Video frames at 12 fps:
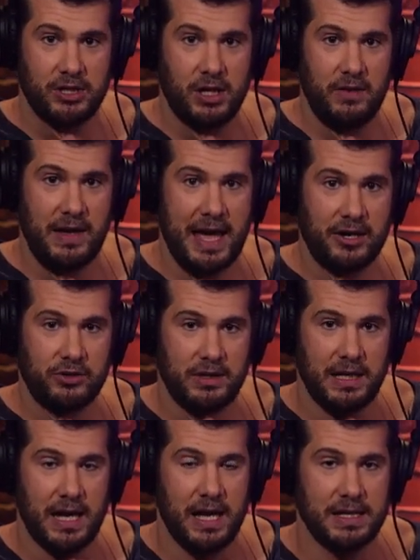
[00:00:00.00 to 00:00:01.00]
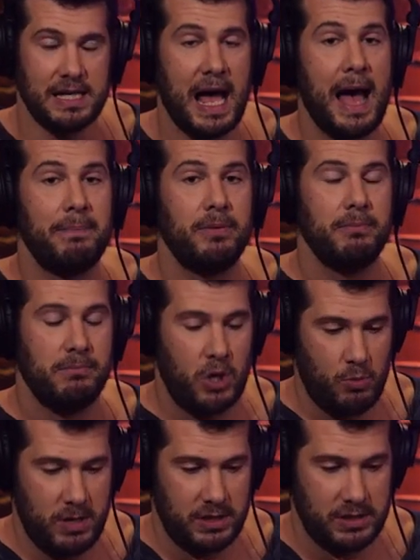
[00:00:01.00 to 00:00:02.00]
of actually top
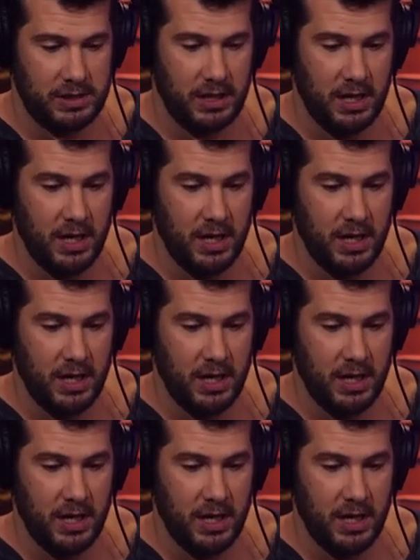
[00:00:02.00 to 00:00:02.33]
moments